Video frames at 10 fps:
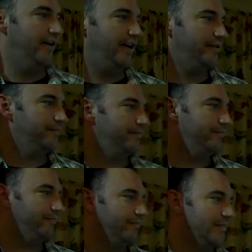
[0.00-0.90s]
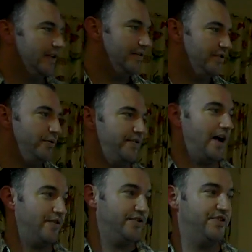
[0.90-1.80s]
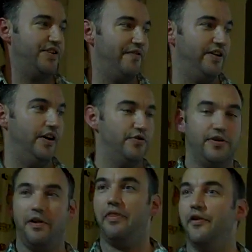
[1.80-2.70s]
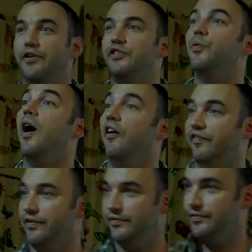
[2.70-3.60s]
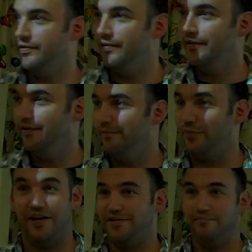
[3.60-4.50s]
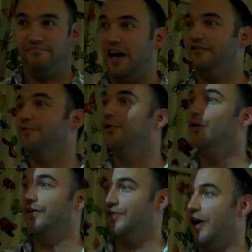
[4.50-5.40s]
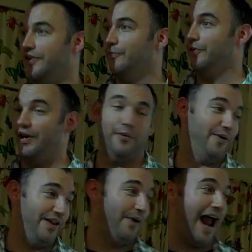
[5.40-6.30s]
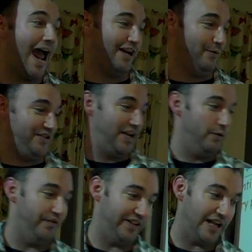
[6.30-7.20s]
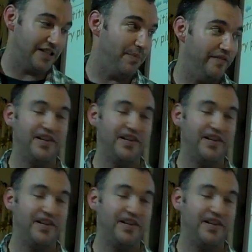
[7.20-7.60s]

Right? 2,730 12. Breaks every rule we've taught them when they were adding. We said, well, if it gets above